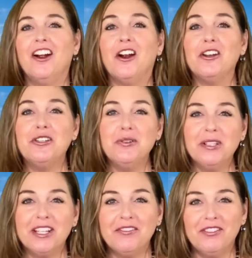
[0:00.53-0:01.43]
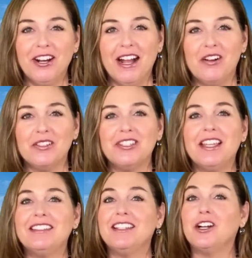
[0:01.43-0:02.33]
Are you looking for a house
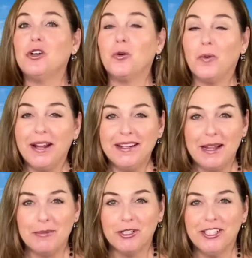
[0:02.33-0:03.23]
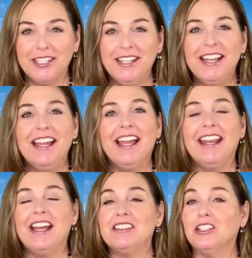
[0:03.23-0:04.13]
that's in a great neighborhood
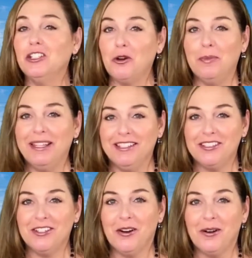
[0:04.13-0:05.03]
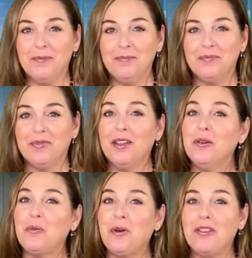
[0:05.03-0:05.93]
and has a low maintenance yard?
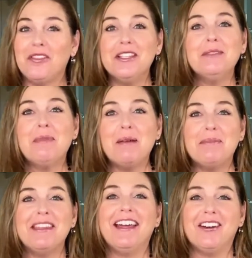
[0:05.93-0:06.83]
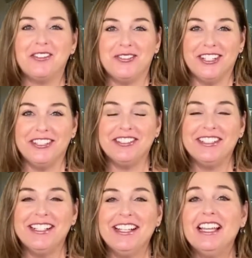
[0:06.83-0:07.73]
Well, this might be the house for you.
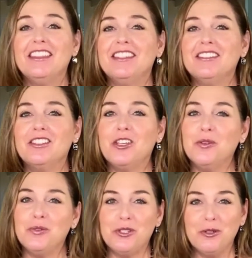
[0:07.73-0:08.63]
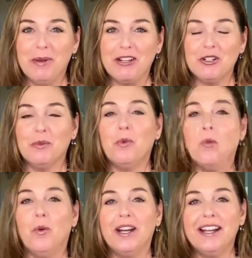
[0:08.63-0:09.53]
This cute 2-bedroom,
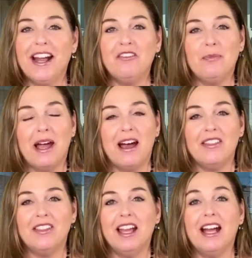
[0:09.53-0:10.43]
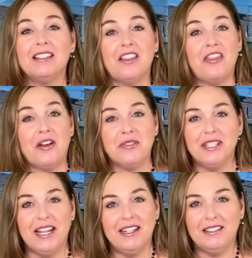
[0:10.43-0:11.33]
1.5 bath has
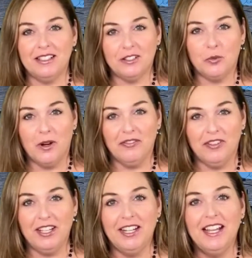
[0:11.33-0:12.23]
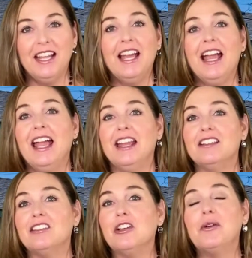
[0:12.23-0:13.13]
1,086 square feet and
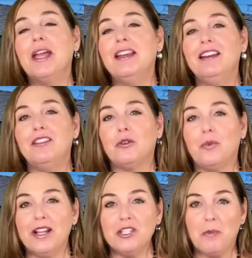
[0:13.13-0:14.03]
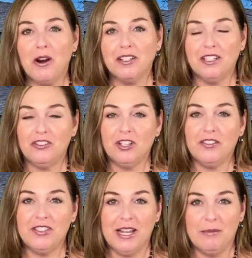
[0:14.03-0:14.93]
it's located in the Ranch Park district
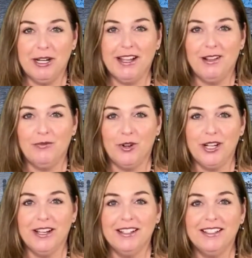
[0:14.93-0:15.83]
of Santa Maria, California.